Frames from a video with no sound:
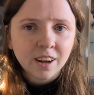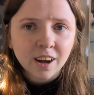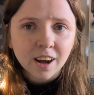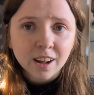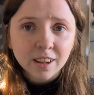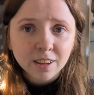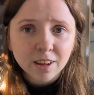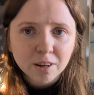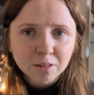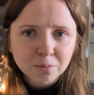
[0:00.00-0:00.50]

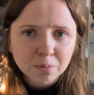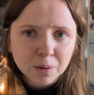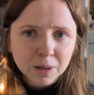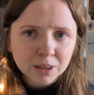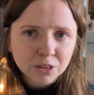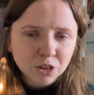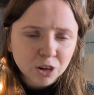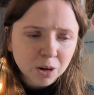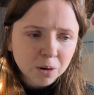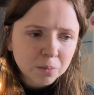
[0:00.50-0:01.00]
I love my
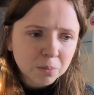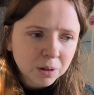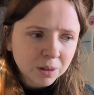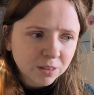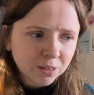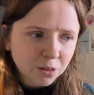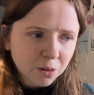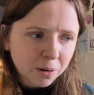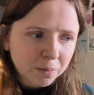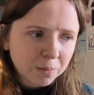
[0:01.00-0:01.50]
job,
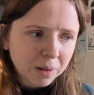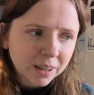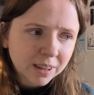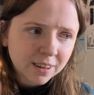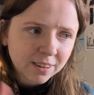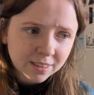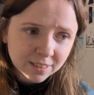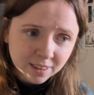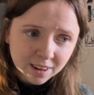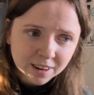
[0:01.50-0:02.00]
so I'm like
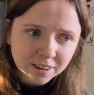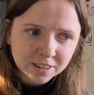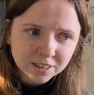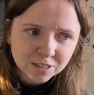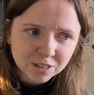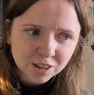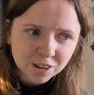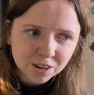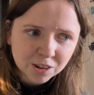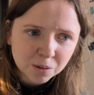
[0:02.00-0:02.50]
excited
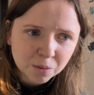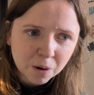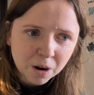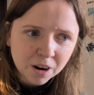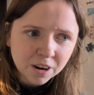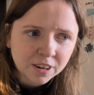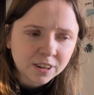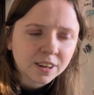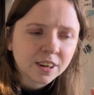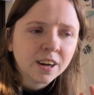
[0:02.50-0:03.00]
to go to
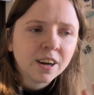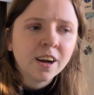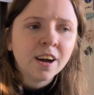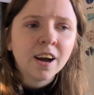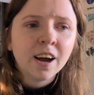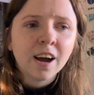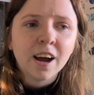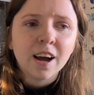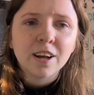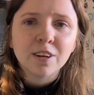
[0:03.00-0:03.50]
work.
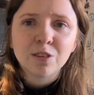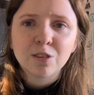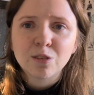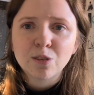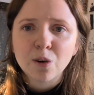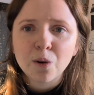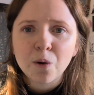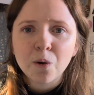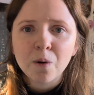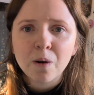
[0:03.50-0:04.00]
And
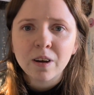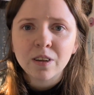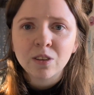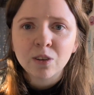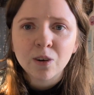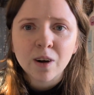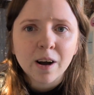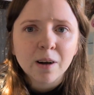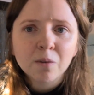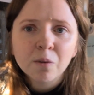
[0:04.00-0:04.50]
so I
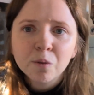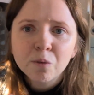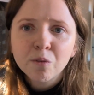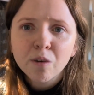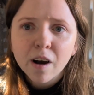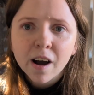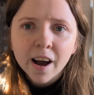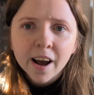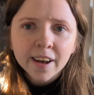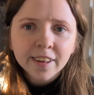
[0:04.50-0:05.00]
thought I would
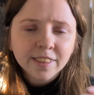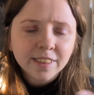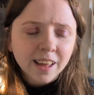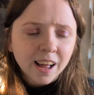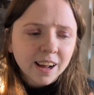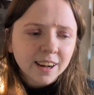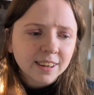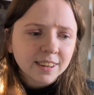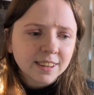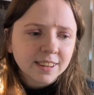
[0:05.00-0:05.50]
ride
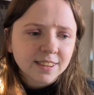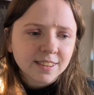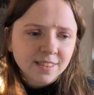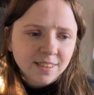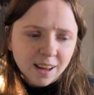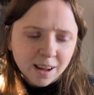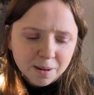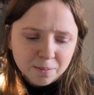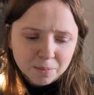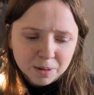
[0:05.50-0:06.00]
that
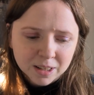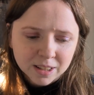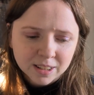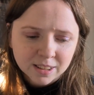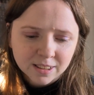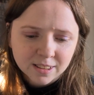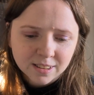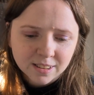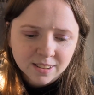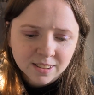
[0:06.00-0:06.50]

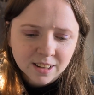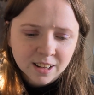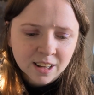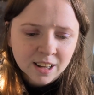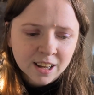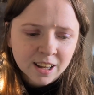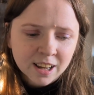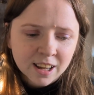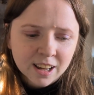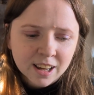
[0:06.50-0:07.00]
excitement
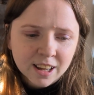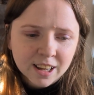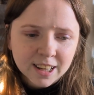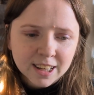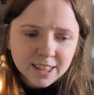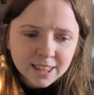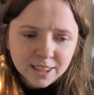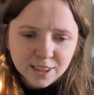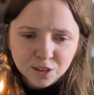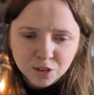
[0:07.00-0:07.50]

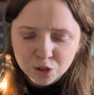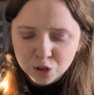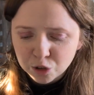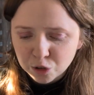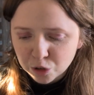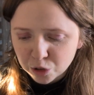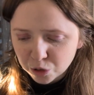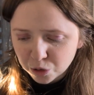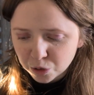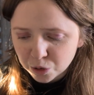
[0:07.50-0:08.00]

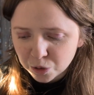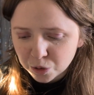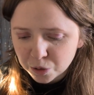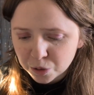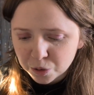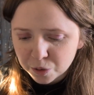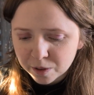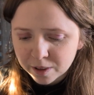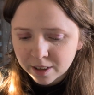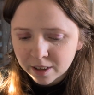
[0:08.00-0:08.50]

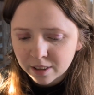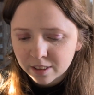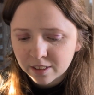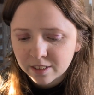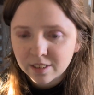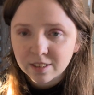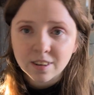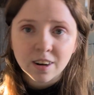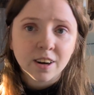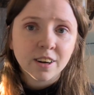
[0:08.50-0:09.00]
into
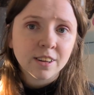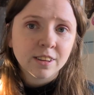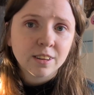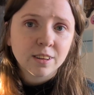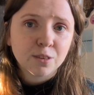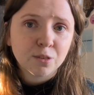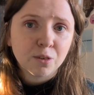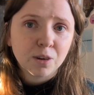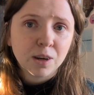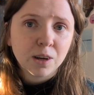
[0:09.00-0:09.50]
starting
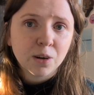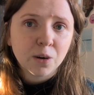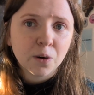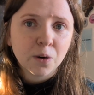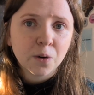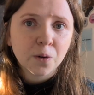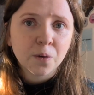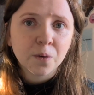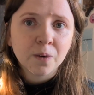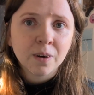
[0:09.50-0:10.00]
this
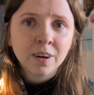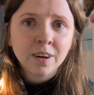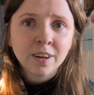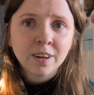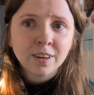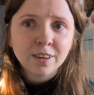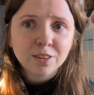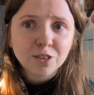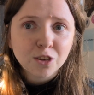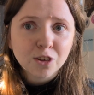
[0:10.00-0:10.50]
video
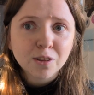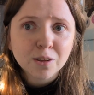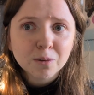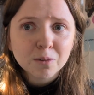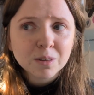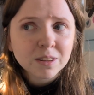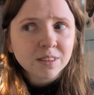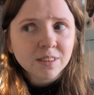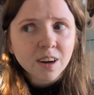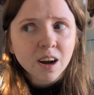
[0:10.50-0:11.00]
so that
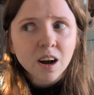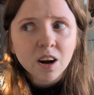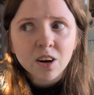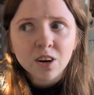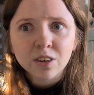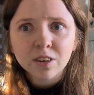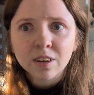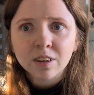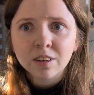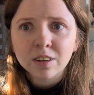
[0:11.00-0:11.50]
we start
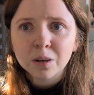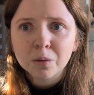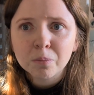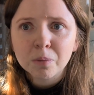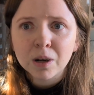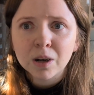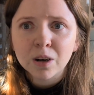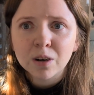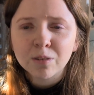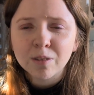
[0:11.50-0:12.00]
on a little
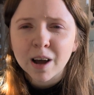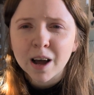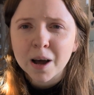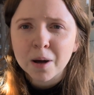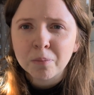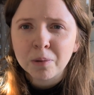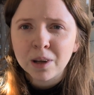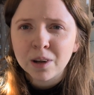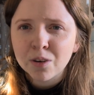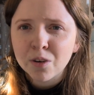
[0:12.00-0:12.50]
bit of a
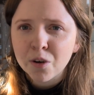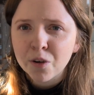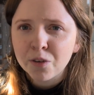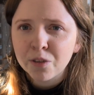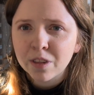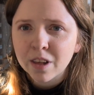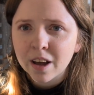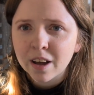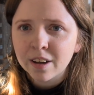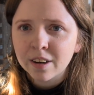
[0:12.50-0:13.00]
happier
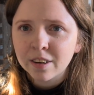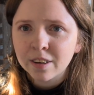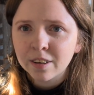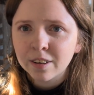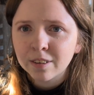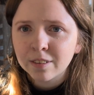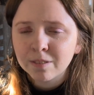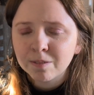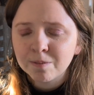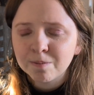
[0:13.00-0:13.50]
note
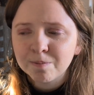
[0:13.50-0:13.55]
than